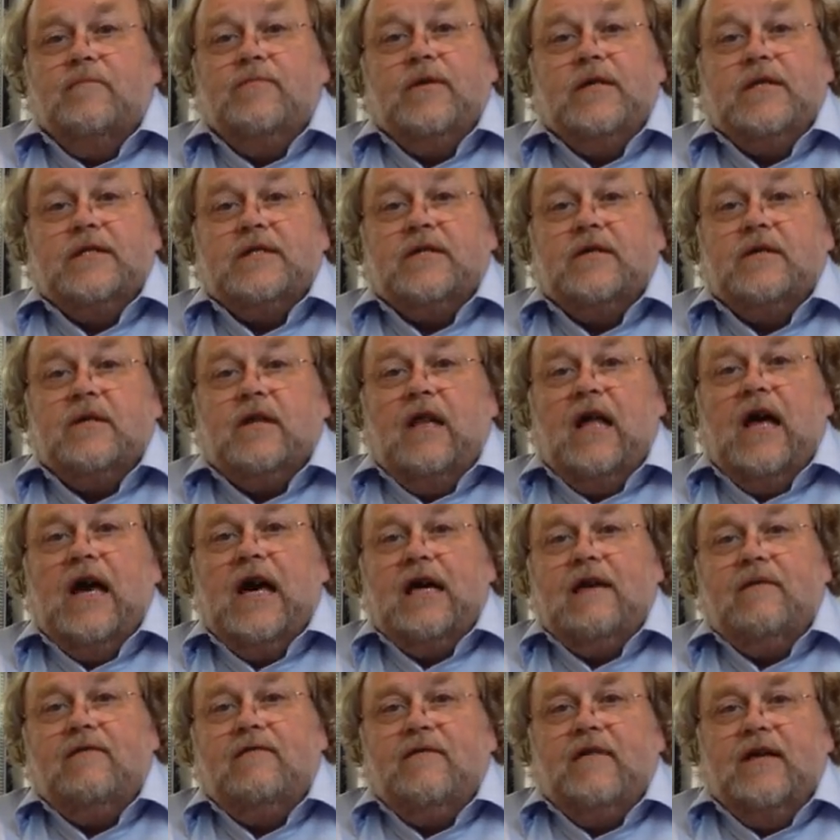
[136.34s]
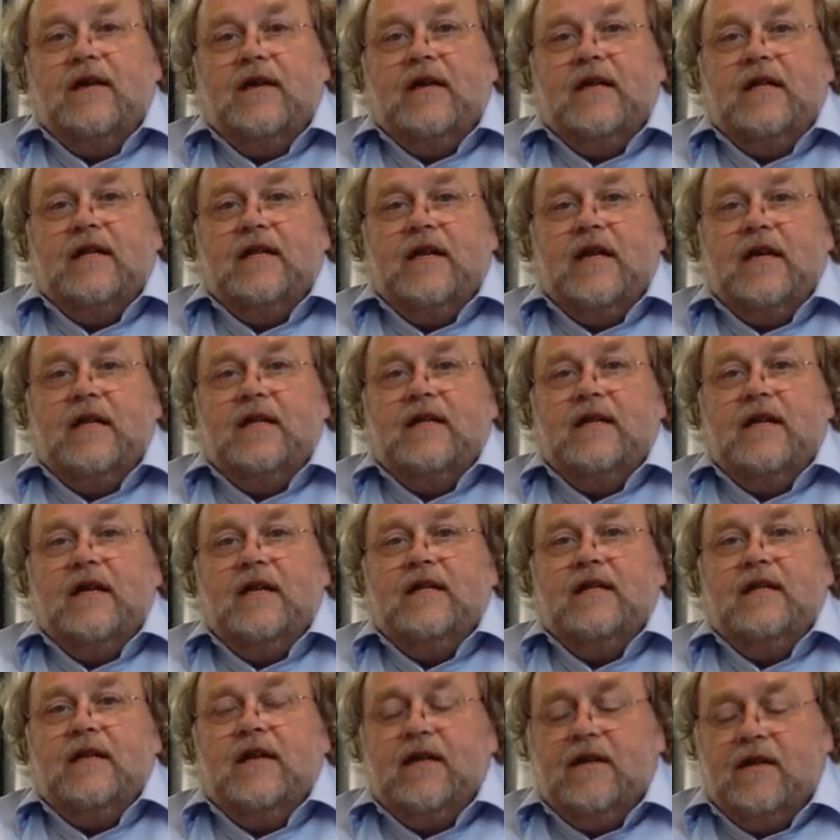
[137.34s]
Political Life
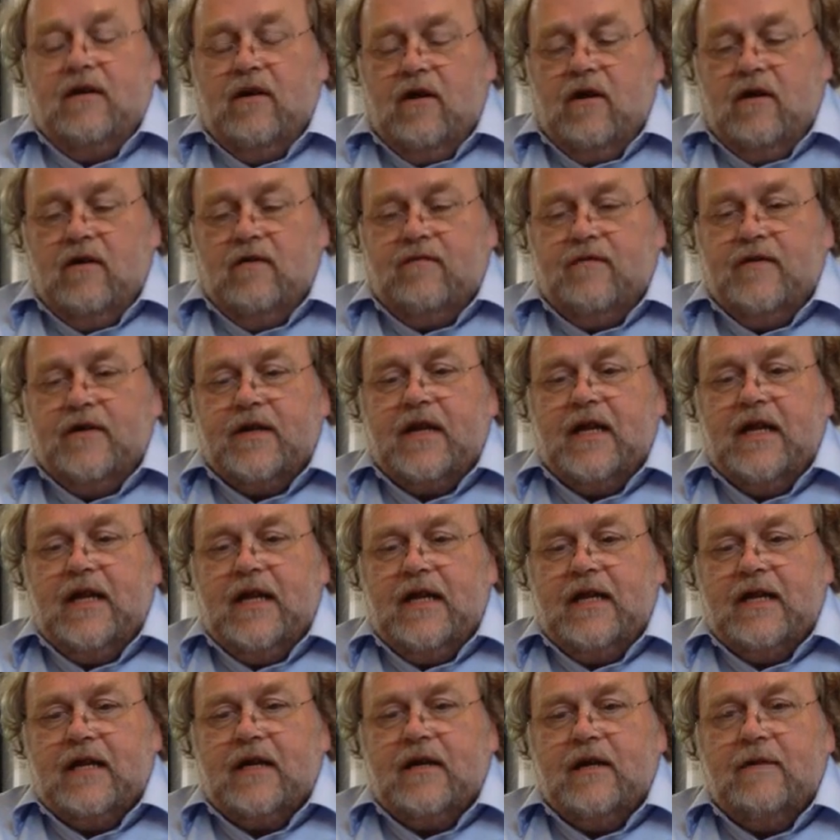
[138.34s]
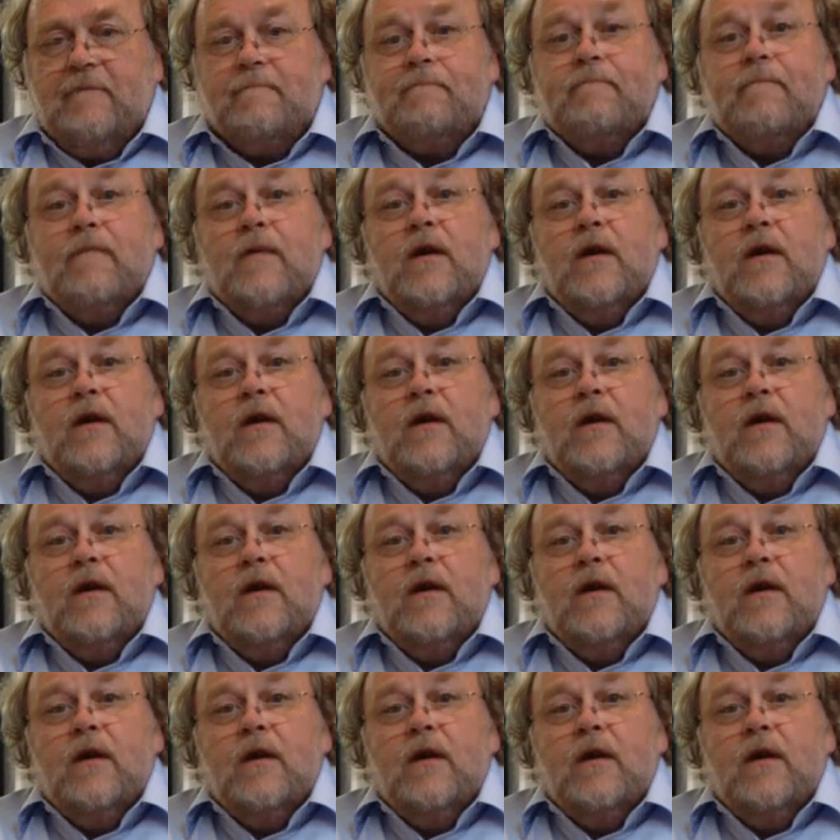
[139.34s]
in Hartford, Connecticut.